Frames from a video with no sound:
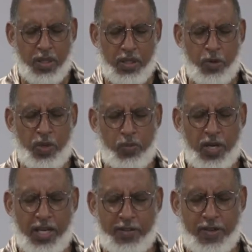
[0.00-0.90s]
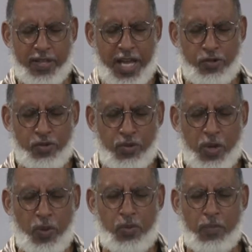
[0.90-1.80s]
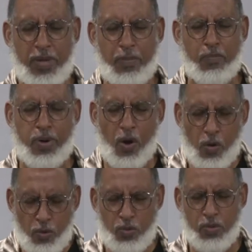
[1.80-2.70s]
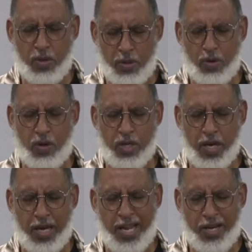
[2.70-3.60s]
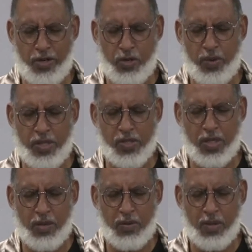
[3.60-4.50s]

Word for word: that we would live in that truth and we would be bold, Lord, in doing so.